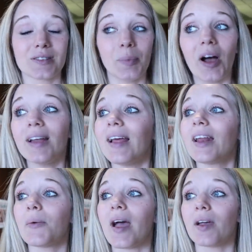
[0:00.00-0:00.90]
But
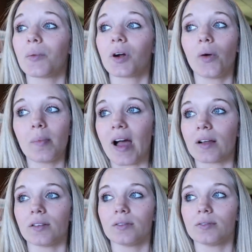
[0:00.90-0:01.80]
anyway, we're going
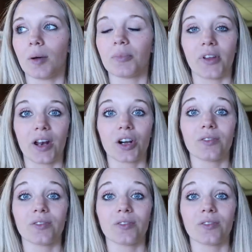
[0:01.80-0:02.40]
back up later.